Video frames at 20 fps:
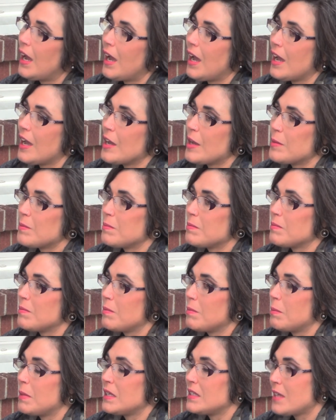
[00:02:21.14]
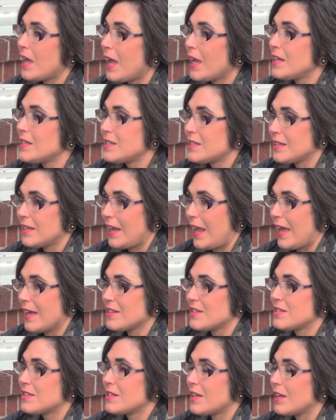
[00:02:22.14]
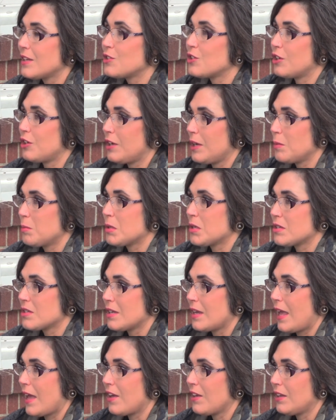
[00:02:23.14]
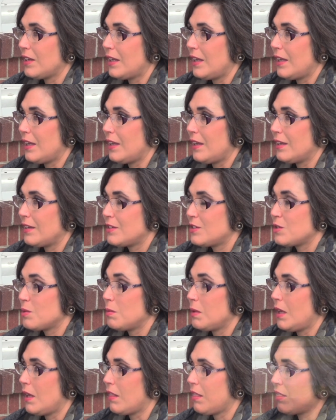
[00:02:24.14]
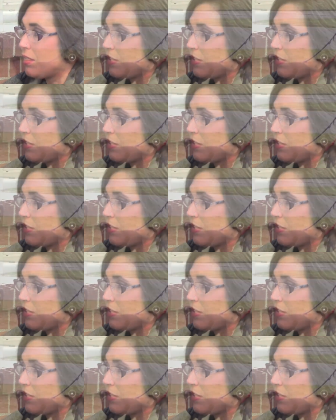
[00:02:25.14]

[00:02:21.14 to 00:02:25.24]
Um, but Tyson has such a great personality to be a